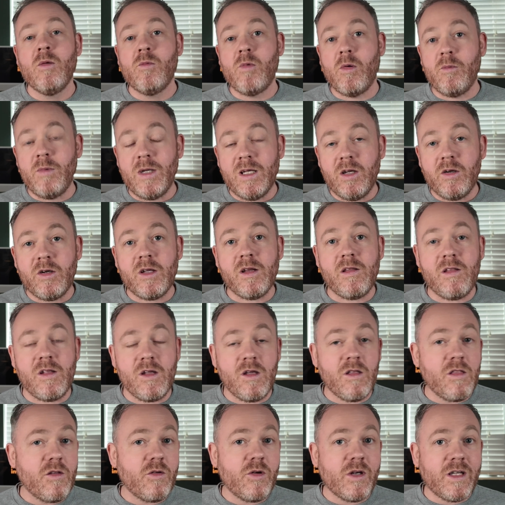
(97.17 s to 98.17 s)
When we look at
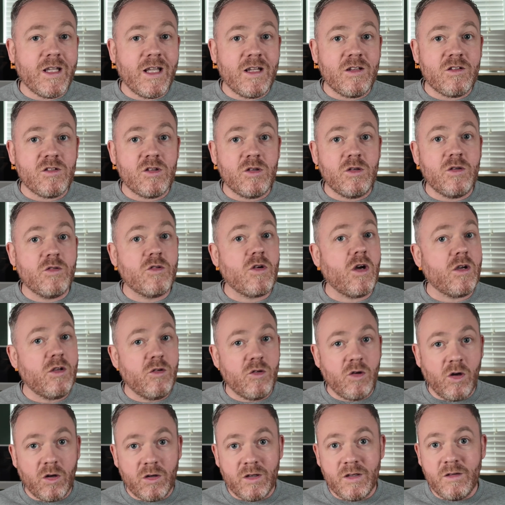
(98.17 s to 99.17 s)
the other accounts that you've got
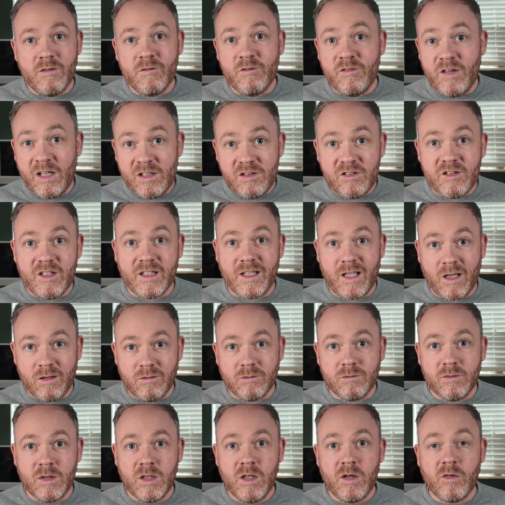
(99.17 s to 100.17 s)
an invest
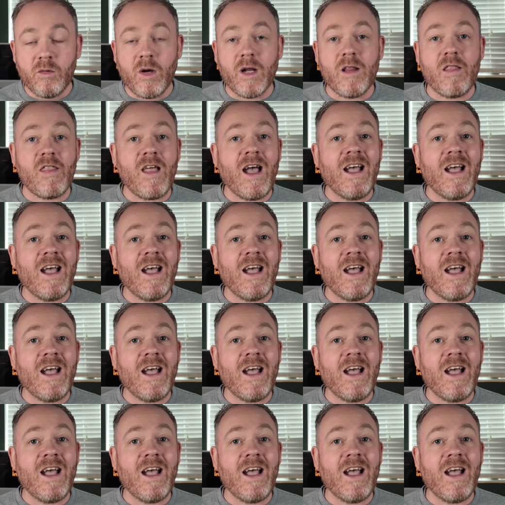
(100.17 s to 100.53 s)
account, right?